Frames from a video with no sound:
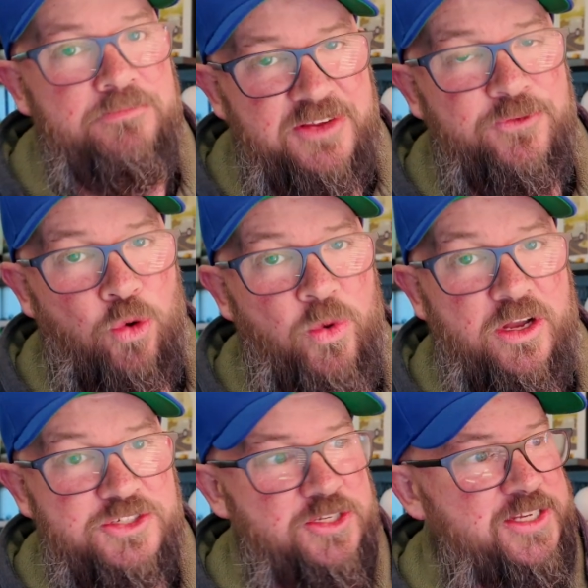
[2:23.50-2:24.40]
before when
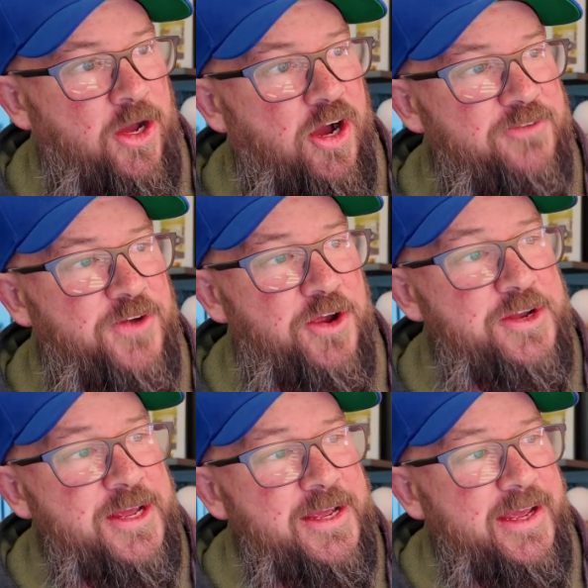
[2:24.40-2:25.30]
I was using the
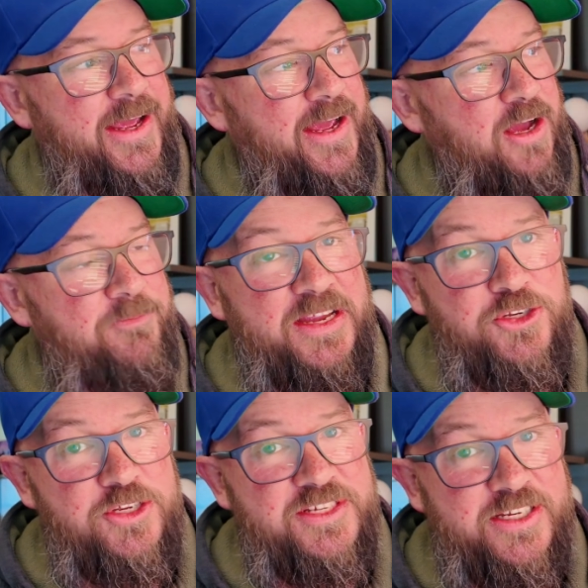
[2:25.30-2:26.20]
iPhone. I've
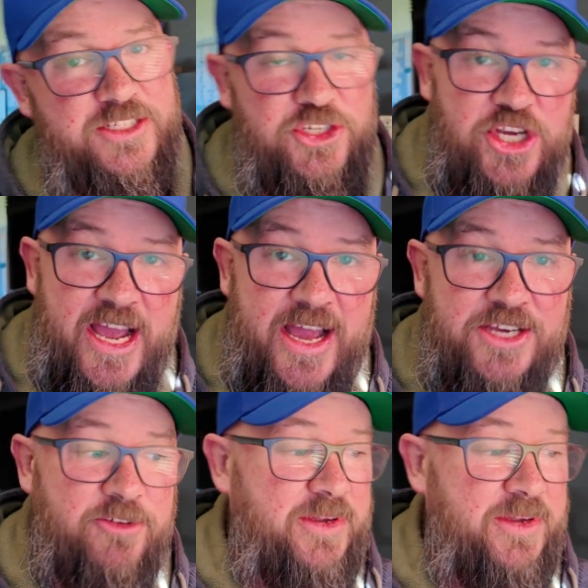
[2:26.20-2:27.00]
been using this to charge.